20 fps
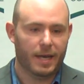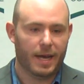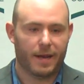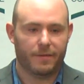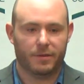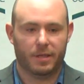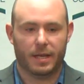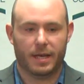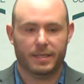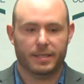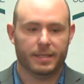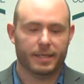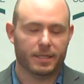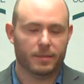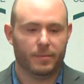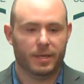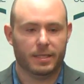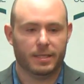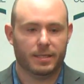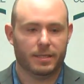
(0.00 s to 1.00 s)
After that
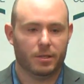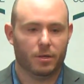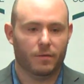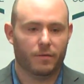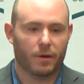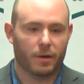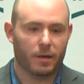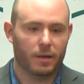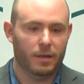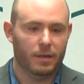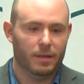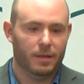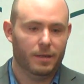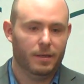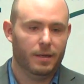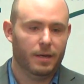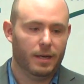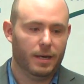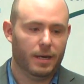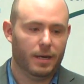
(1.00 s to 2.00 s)
six months is over,
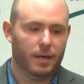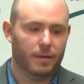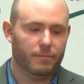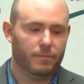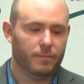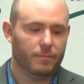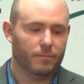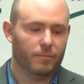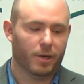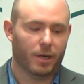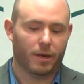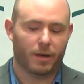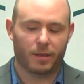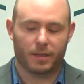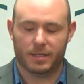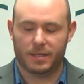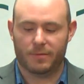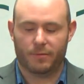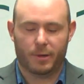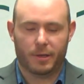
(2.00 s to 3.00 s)
um,
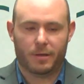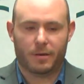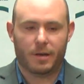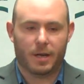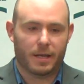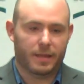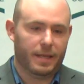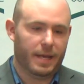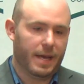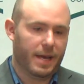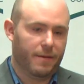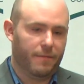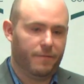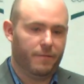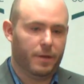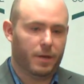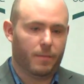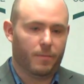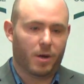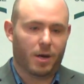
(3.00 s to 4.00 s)
regardless of whether or not they
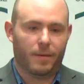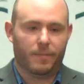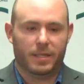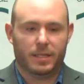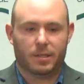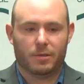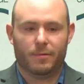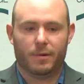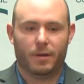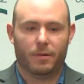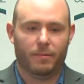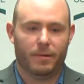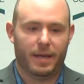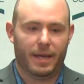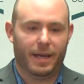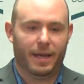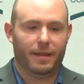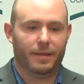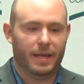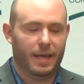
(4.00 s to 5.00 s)
have their apartment squared
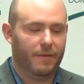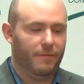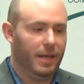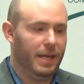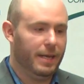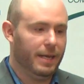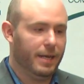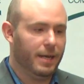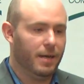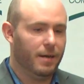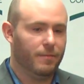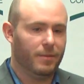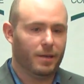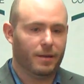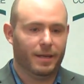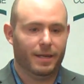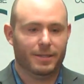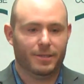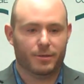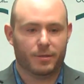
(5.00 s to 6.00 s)
away, they have income, their
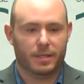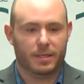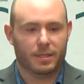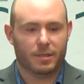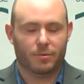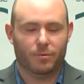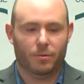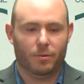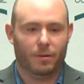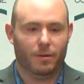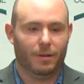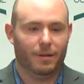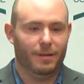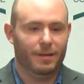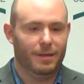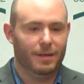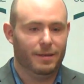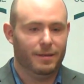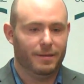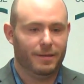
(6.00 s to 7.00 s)
kids are in
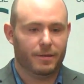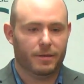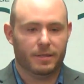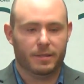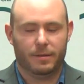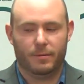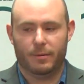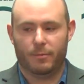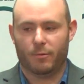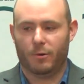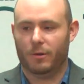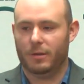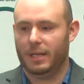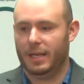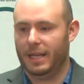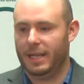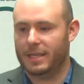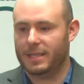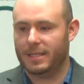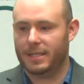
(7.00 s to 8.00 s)
school, they're en enrolled
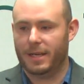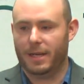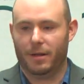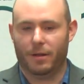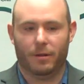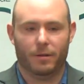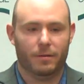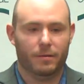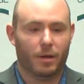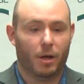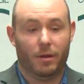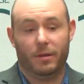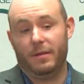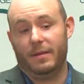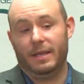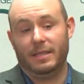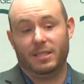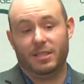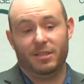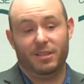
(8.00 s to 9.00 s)
in E S L, all the
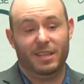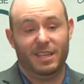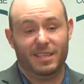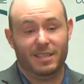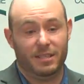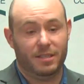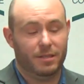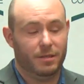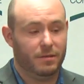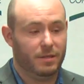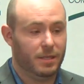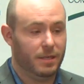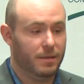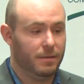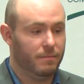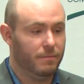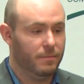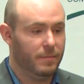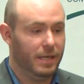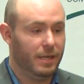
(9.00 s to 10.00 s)
things that you need to do
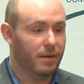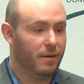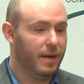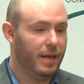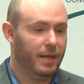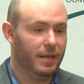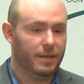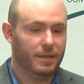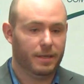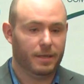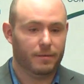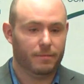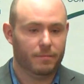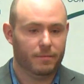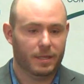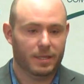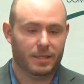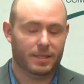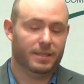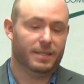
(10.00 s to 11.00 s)
to integrate into
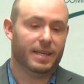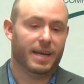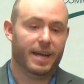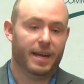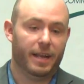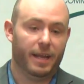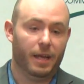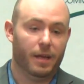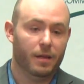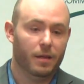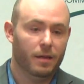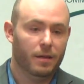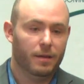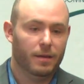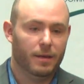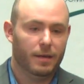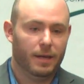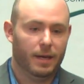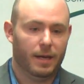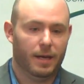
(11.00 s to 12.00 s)
a society,
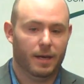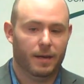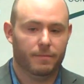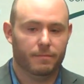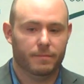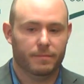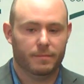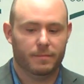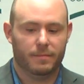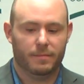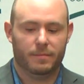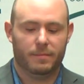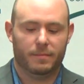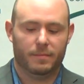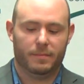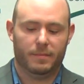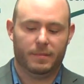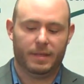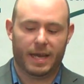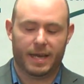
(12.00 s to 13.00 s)
um,
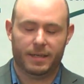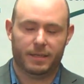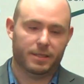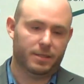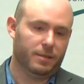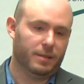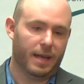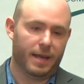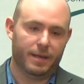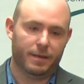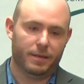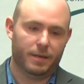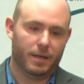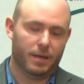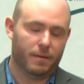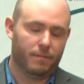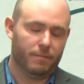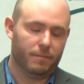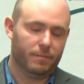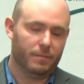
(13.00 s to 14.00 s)
that, that
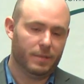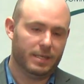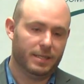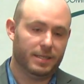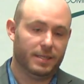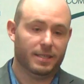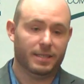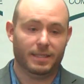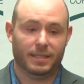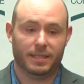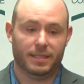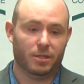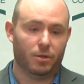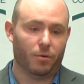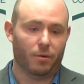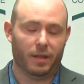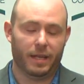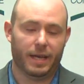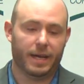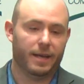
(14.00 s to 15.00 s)
um, assistance is
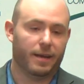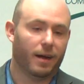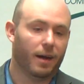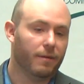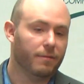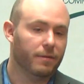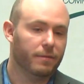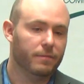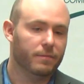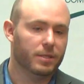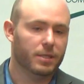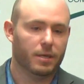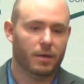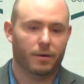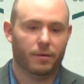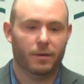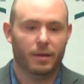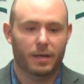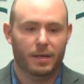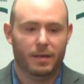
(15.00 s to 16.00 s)
totally cut off.
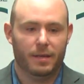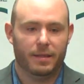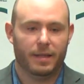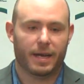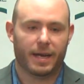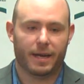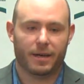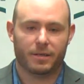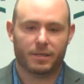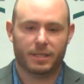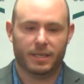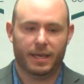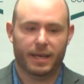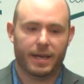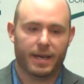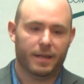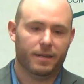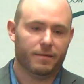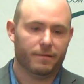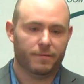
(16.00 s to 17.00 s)
So the I R C
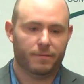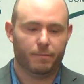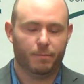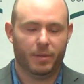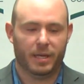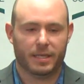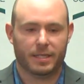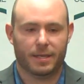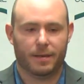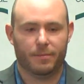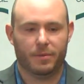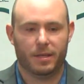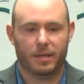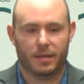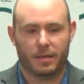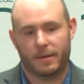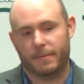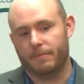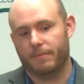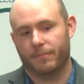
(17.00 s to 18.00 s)
kind of picks up
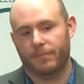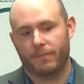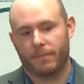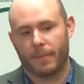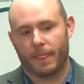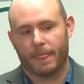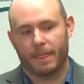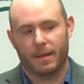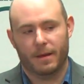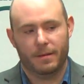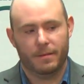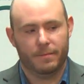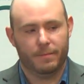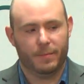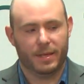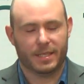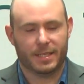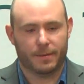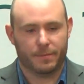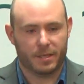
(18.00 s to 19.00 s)
the,
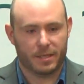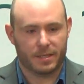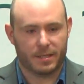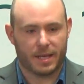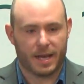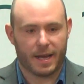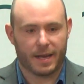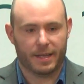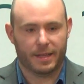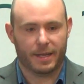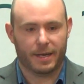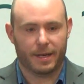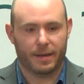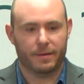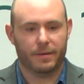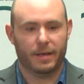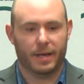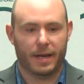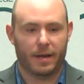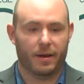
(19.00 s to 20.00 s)
picks up the slack in that
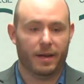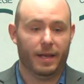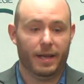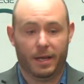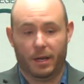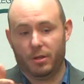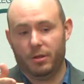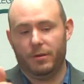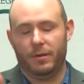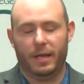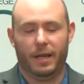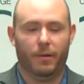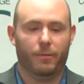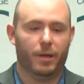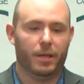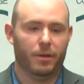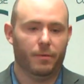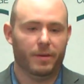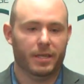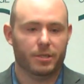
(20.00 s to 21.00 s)
area, including
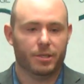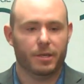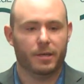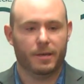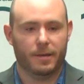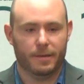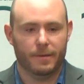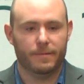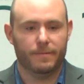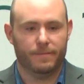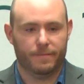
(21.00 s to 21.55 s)
what you mentioned.